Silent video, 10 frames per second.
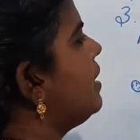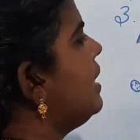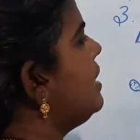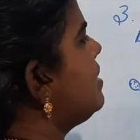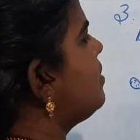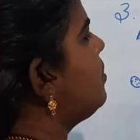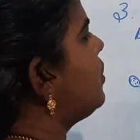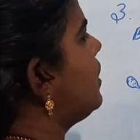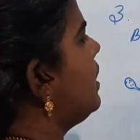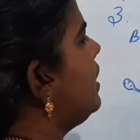gets
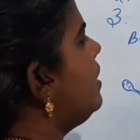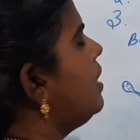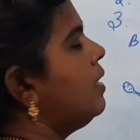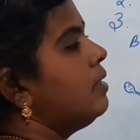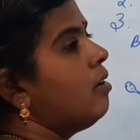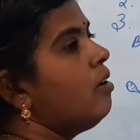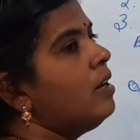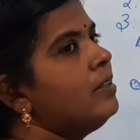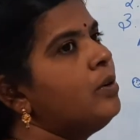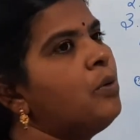broken,
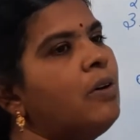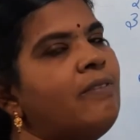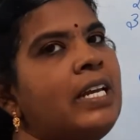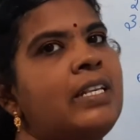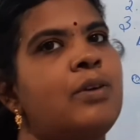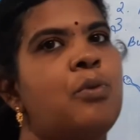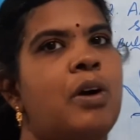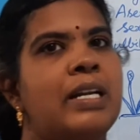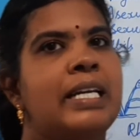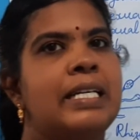when the
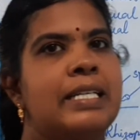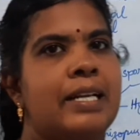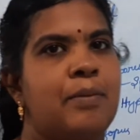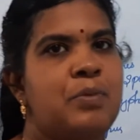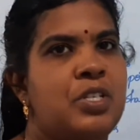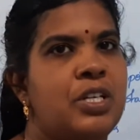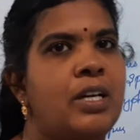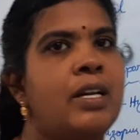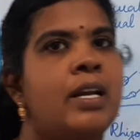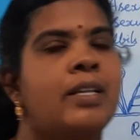wall gets
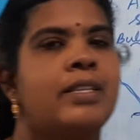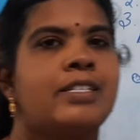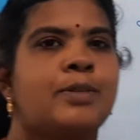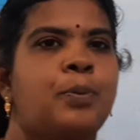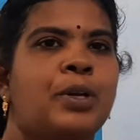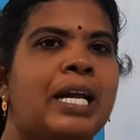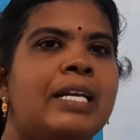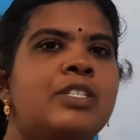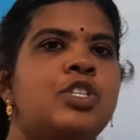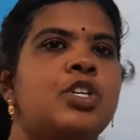ruptured, the
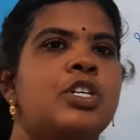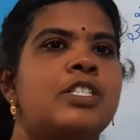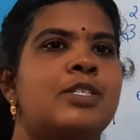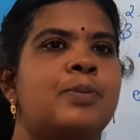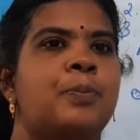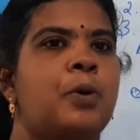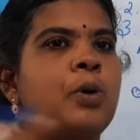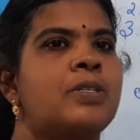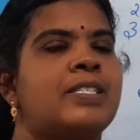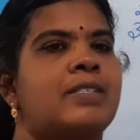
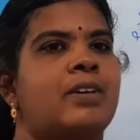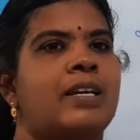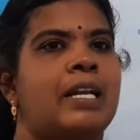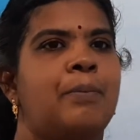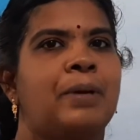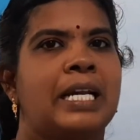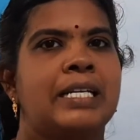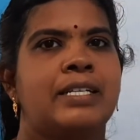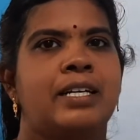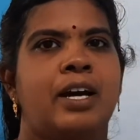sporangiospores are
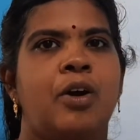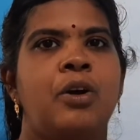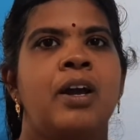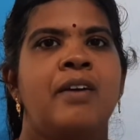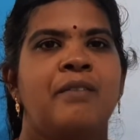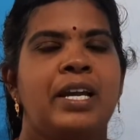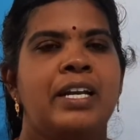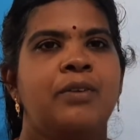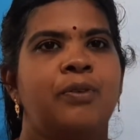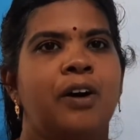liberated out. When
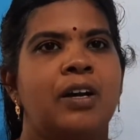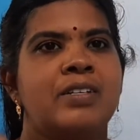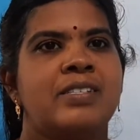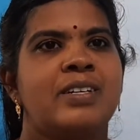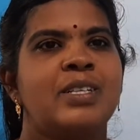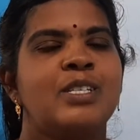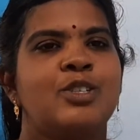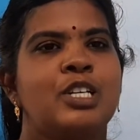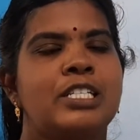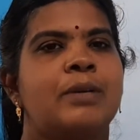it falls on the
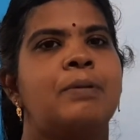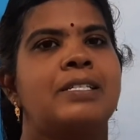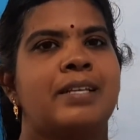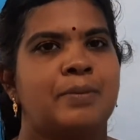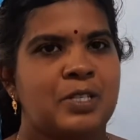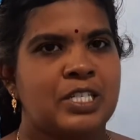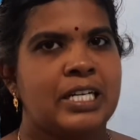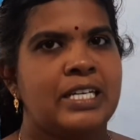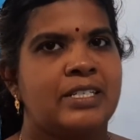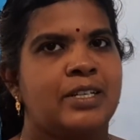suitable
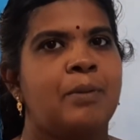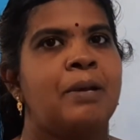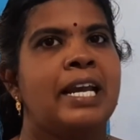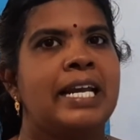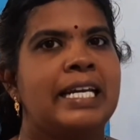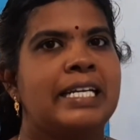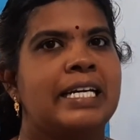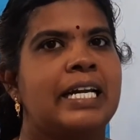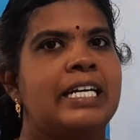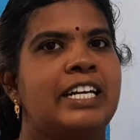substratum, it
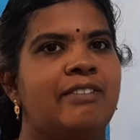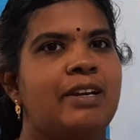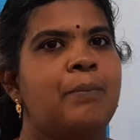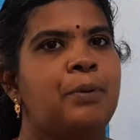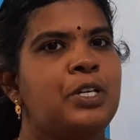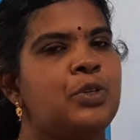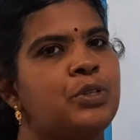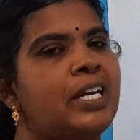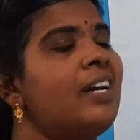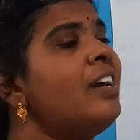can develop
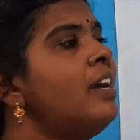into the